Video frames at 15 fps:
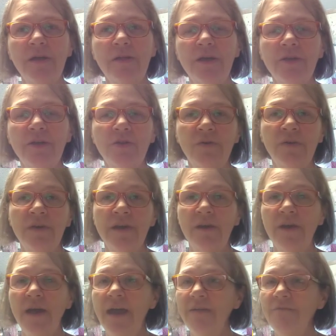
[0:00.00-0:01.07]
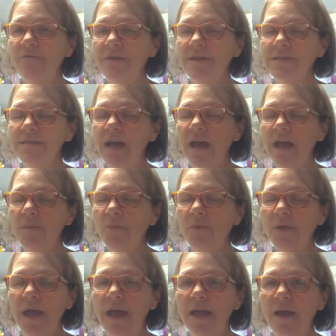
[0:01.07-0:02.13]
bell and you'll hear every time
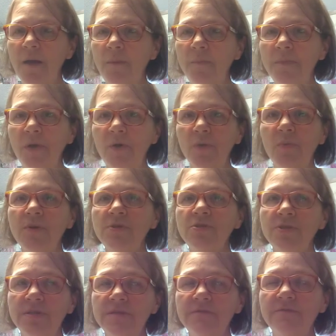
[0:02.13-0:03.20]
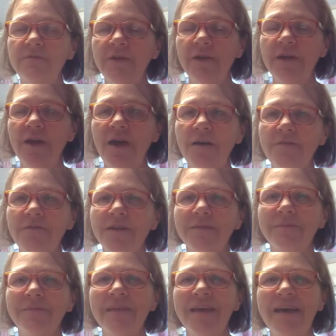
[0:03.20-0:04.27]
when I upload, which is very
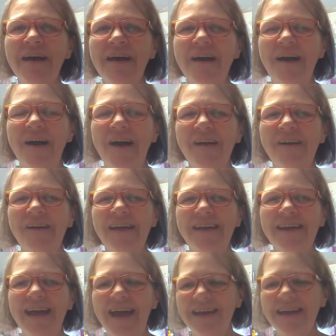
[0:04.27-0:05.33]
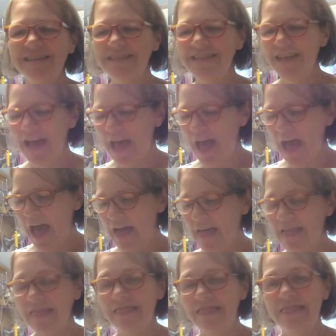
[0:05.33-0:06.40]
often. All right, guys.
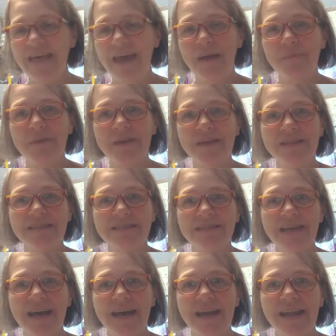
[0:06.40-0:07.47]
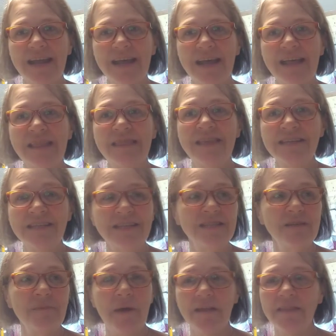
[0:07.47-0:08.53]
That being said, this
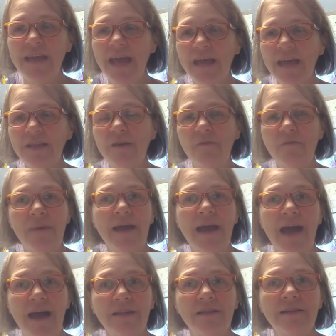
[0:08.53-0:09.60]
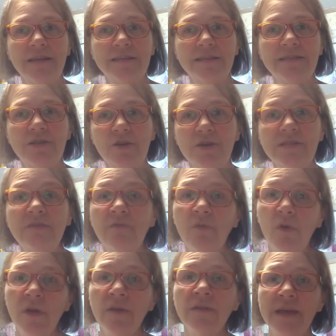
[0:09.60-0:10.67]
is about the end of my holiday series
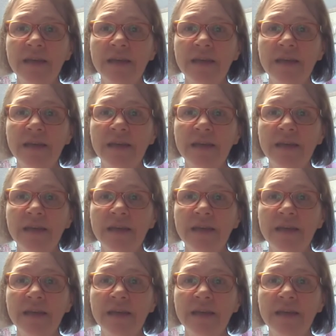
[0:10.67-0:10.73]
for